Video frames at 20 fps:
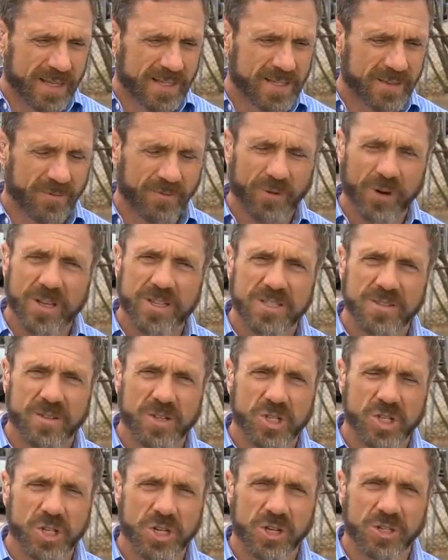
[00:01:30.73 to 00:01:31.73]
Some friends of
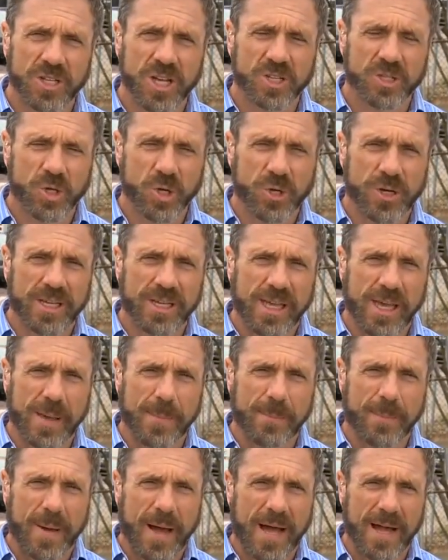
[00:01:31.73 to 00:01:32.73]
Egidio D'Antuony
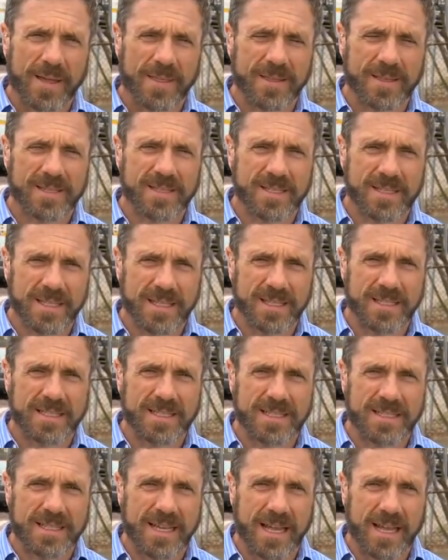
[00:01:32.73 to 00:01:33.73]
came by the scene
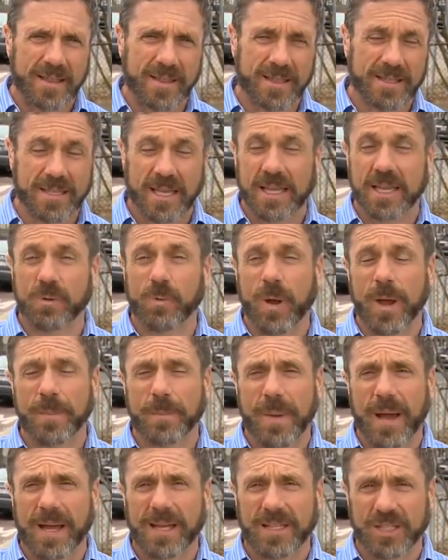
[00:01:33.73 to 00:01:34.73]
today. They say he
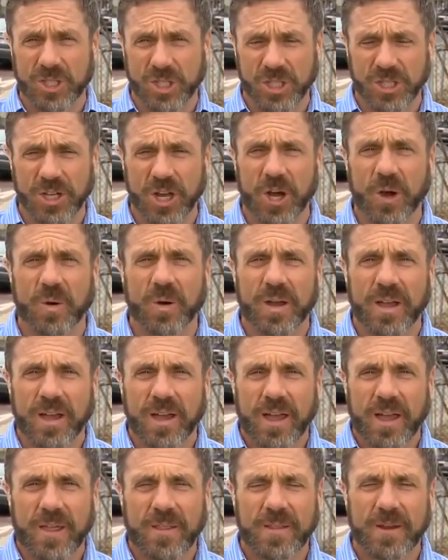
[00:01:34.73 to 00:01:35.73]
went by Gino
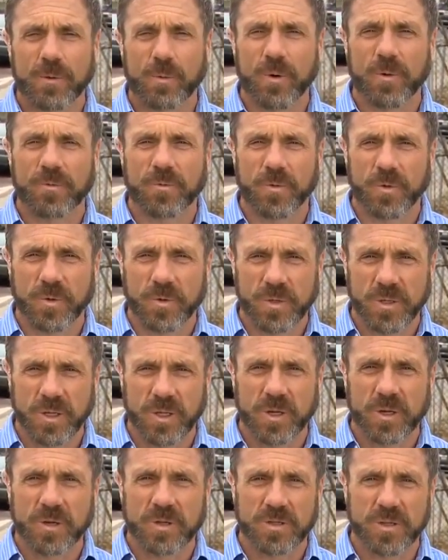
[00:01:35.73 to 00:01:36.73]
and that he worked for
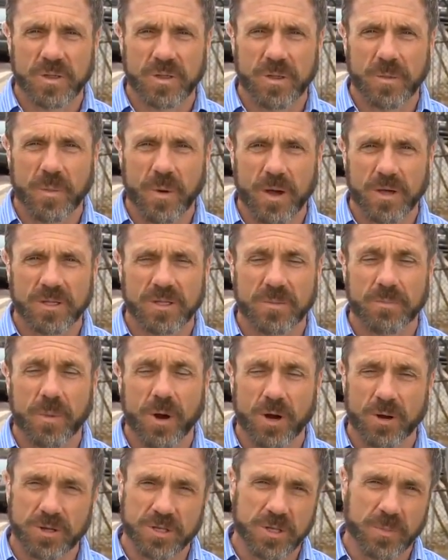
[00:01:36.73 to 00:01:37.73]
years in the Boston
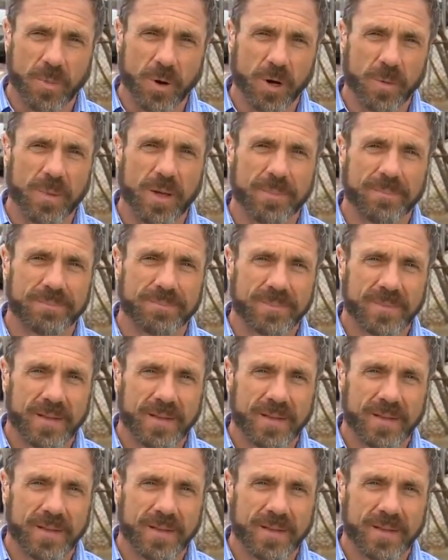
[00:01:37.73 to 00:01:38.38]
Parks Department.